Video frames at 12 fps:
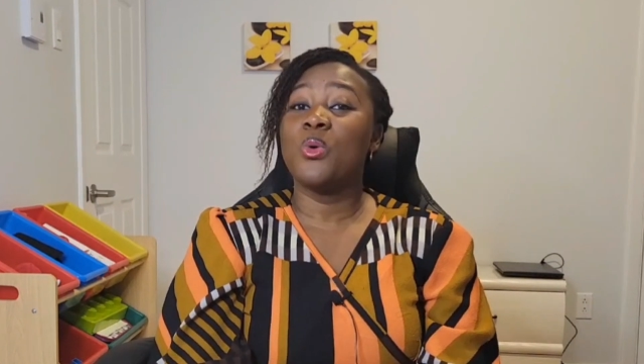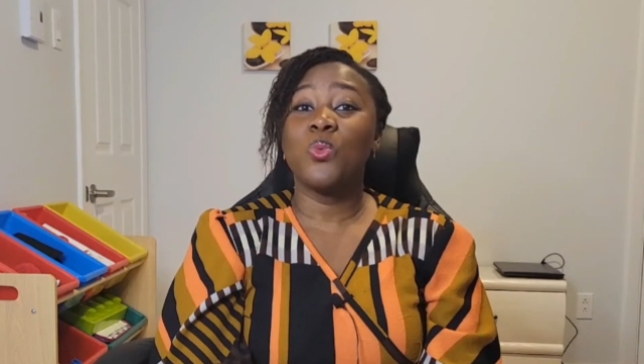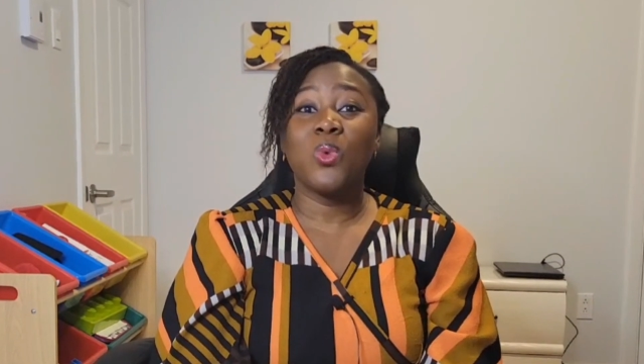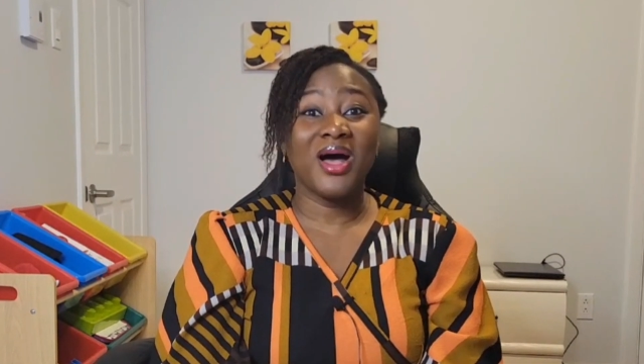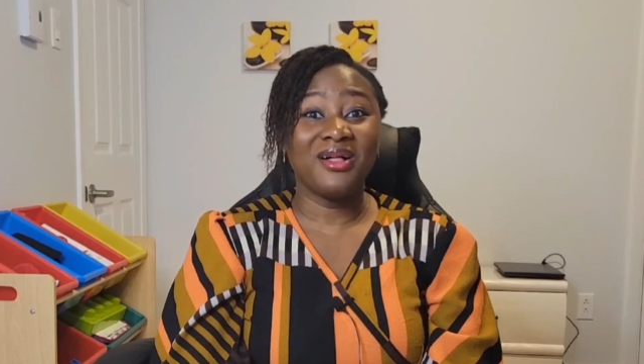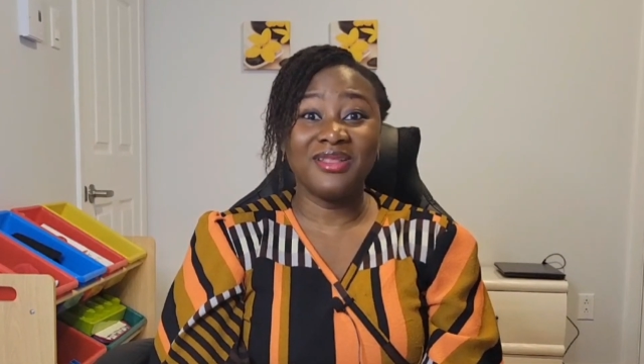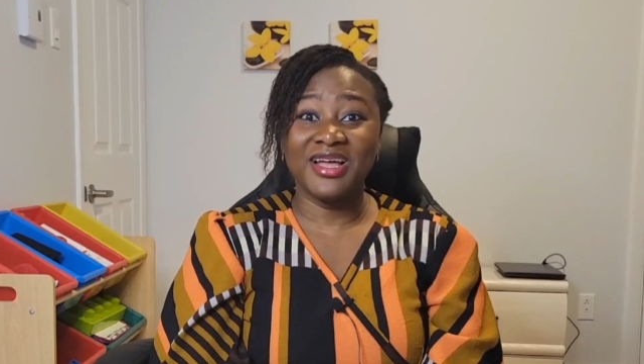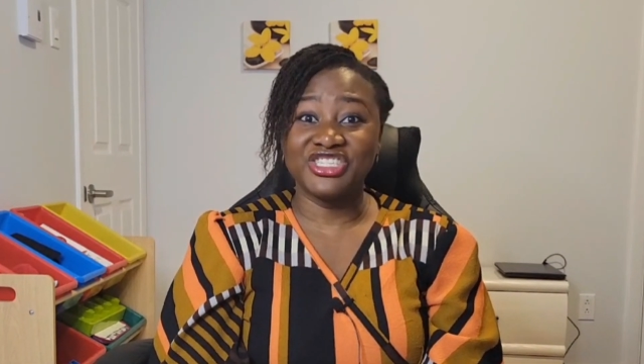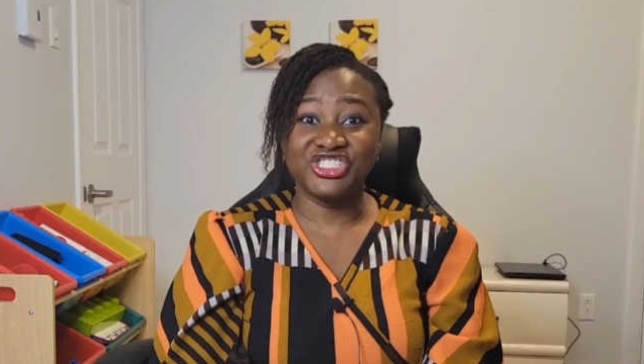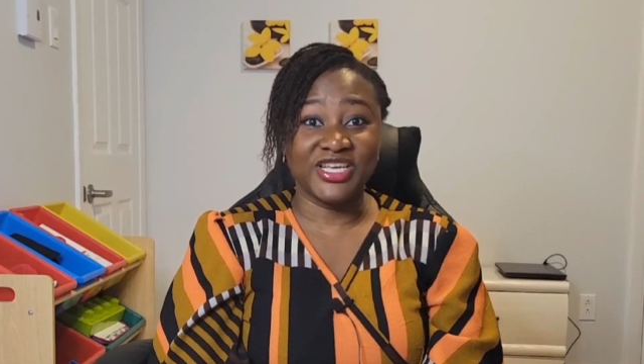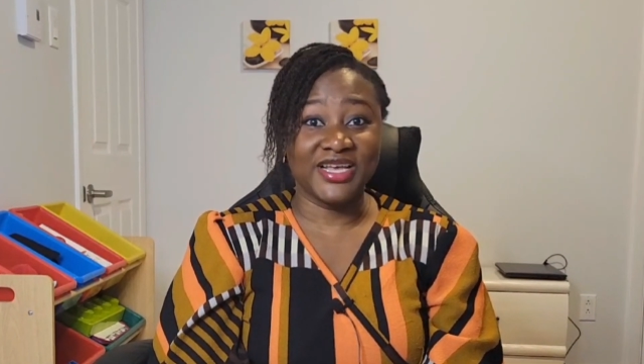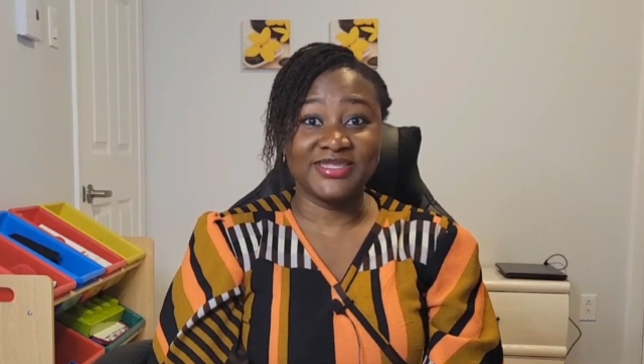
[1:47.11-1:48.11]
While
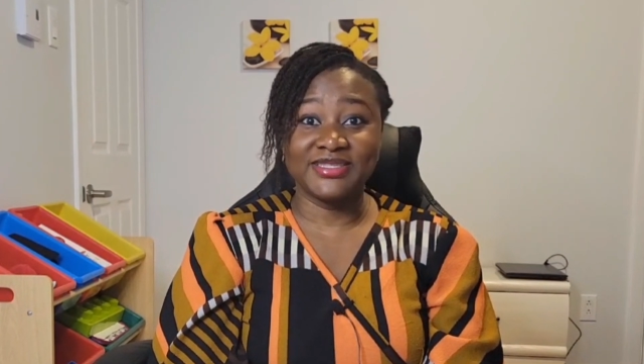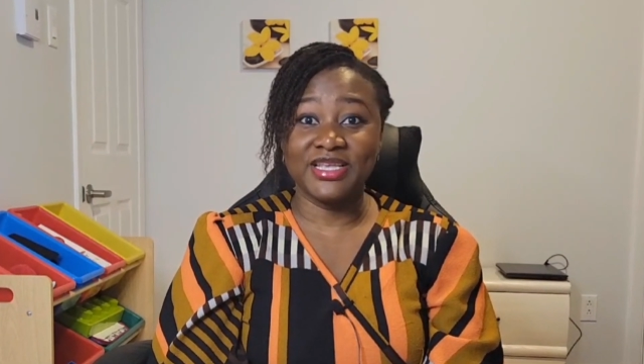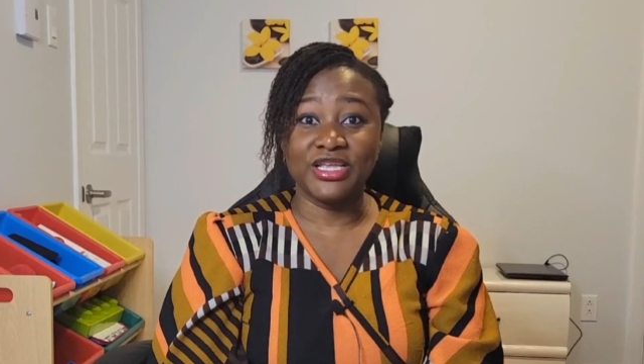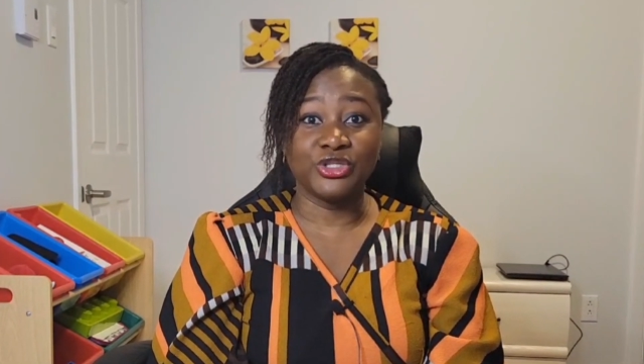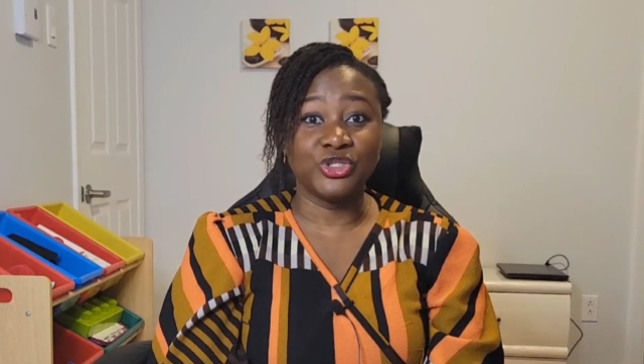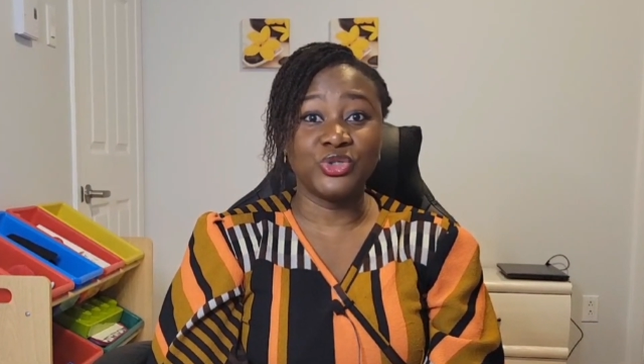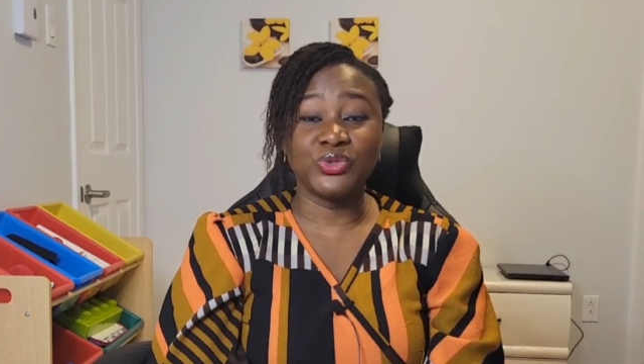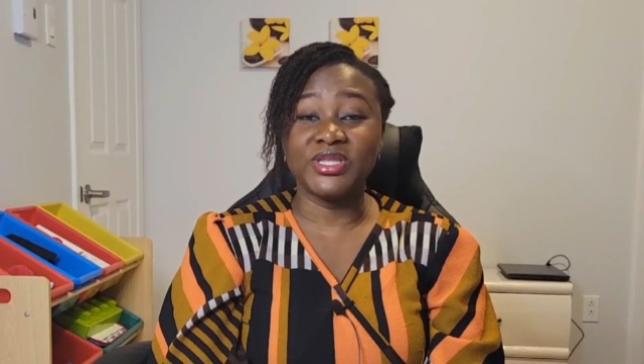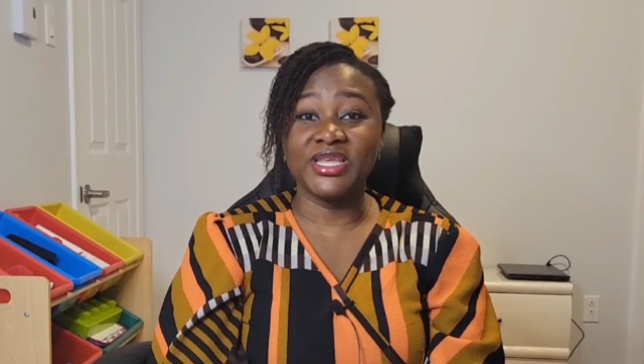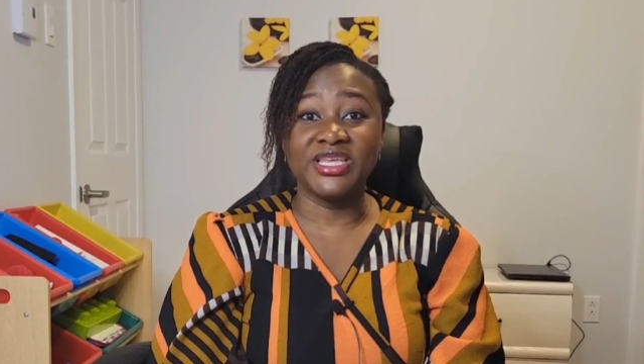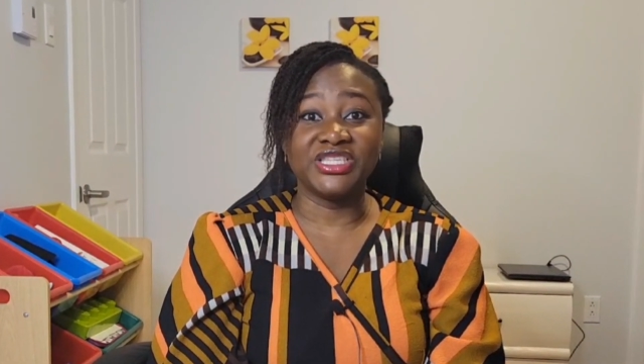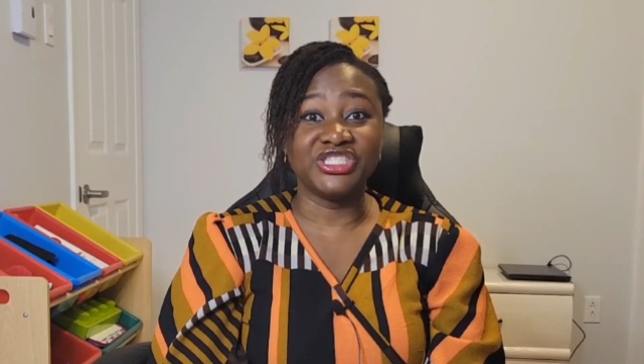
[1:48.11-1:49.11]
adjusting to
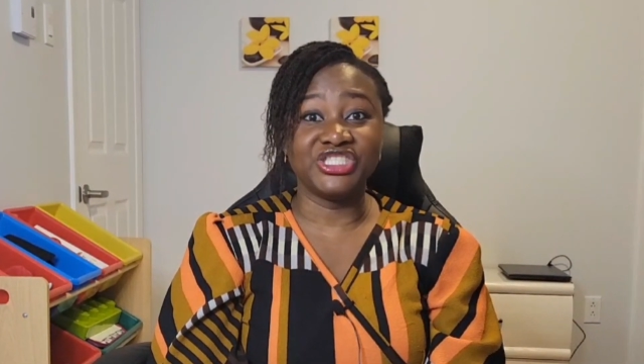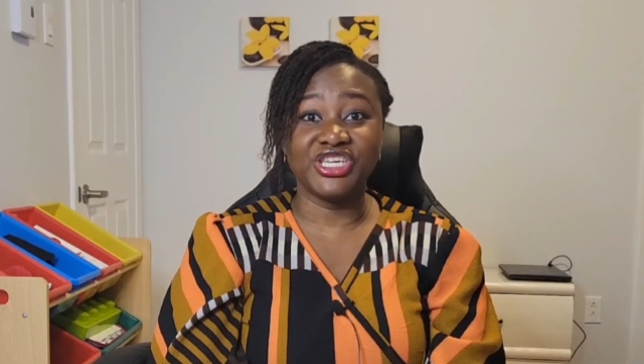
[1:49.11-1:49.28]
these